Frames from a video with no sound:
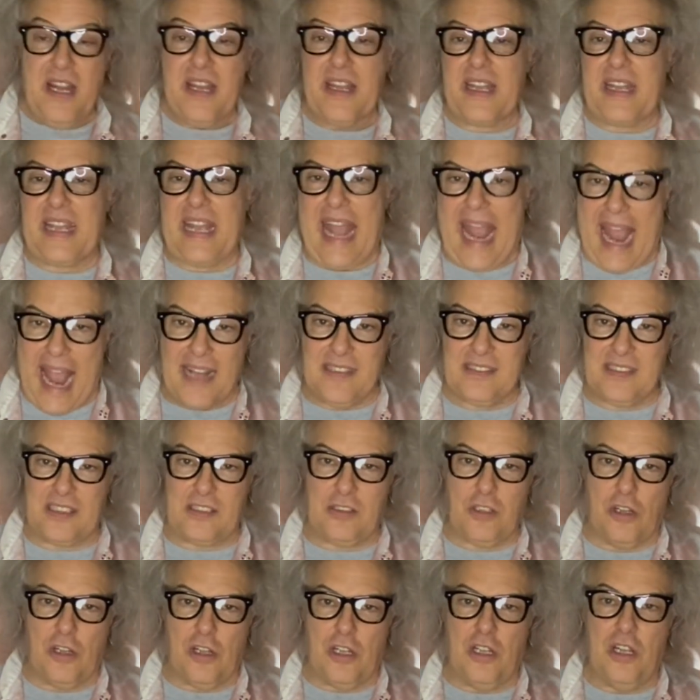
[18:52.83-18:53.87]

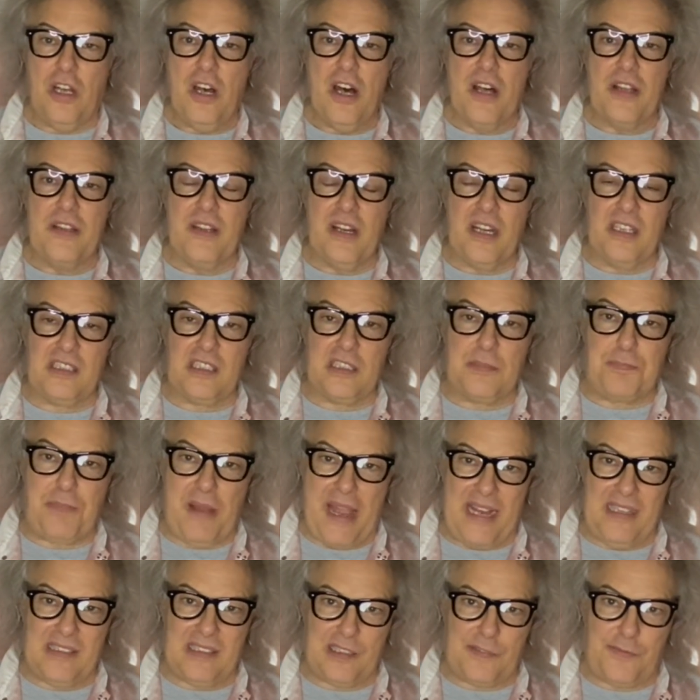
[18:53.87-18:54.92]
cancel the
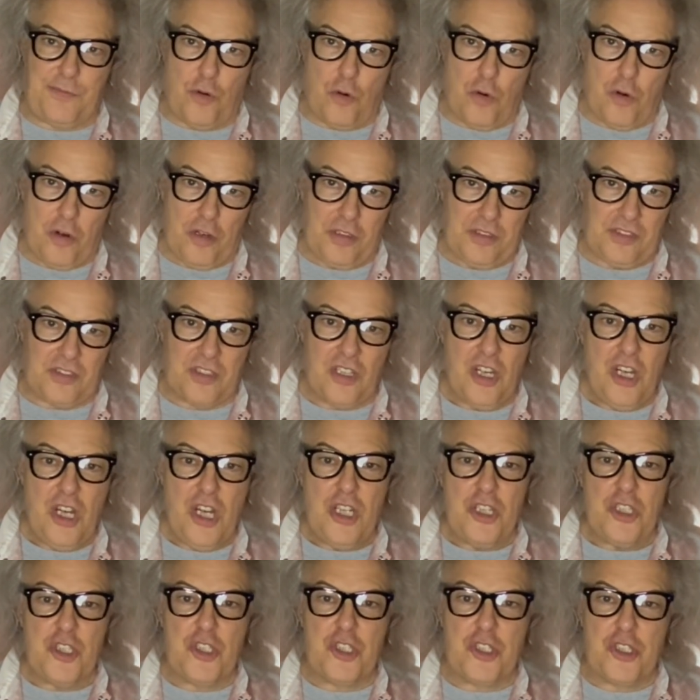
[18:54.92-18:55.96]
Space Force.
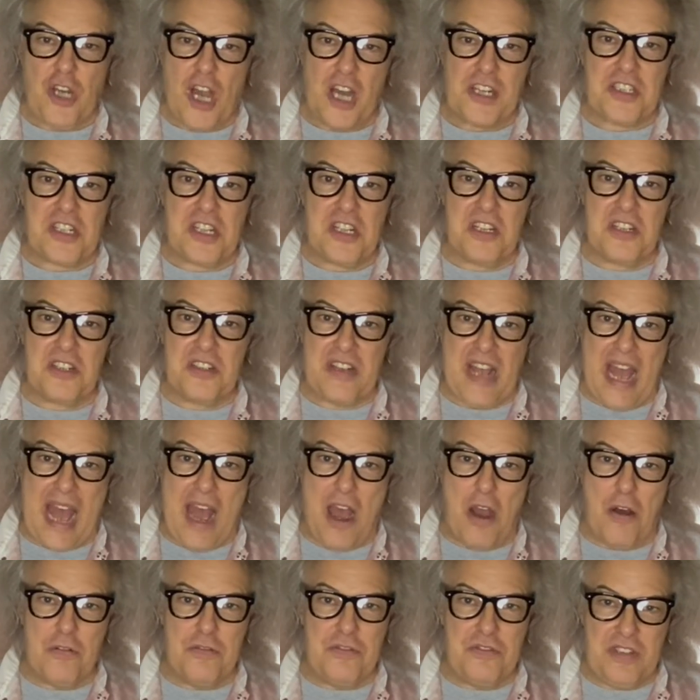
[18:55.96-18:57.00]
Shut it
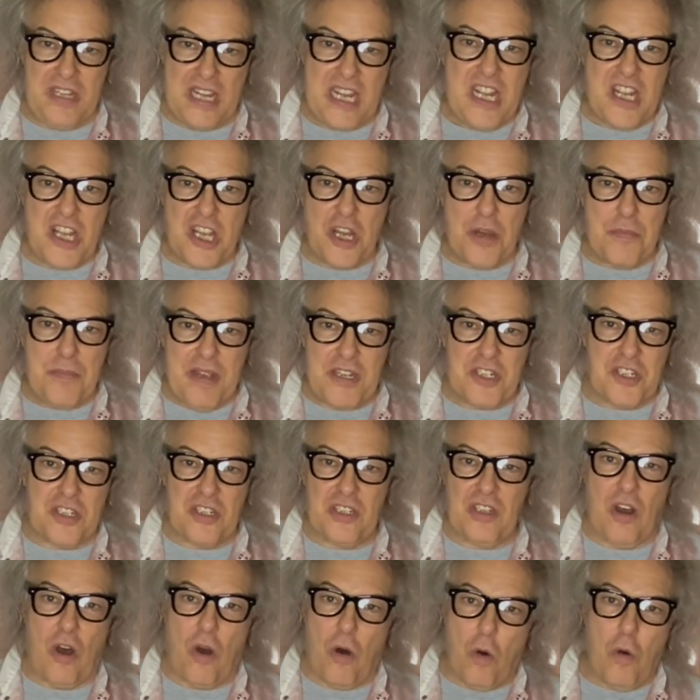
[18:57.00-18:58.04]
down, decommission
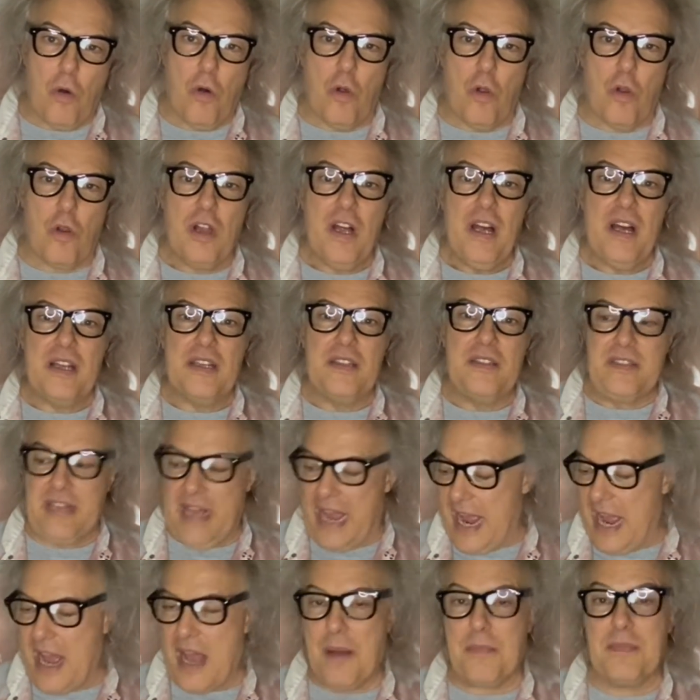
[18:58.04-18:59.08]
the whole
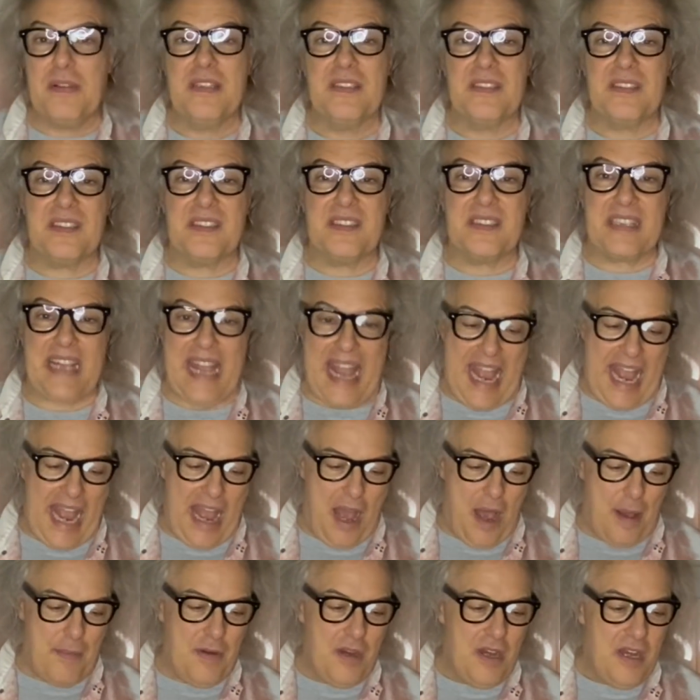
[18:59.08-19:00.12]
damn
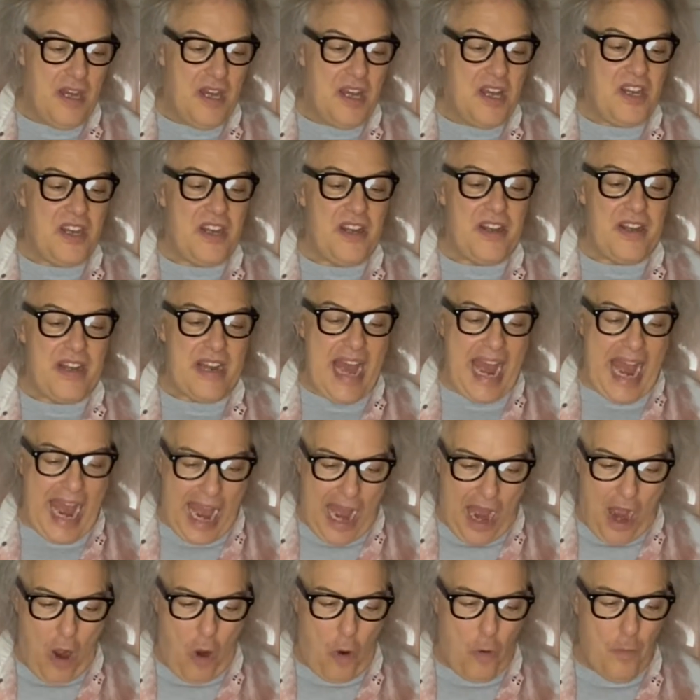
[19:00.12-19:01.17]
scam
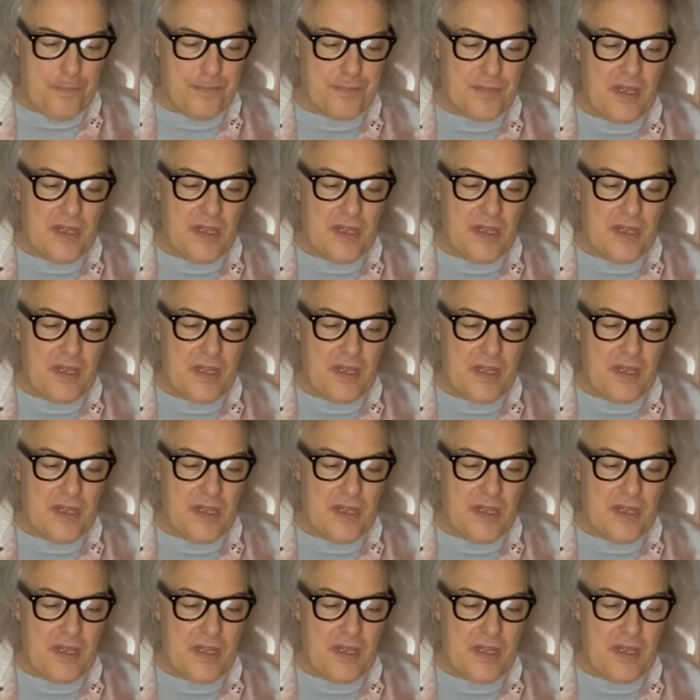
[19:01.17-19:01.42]
now.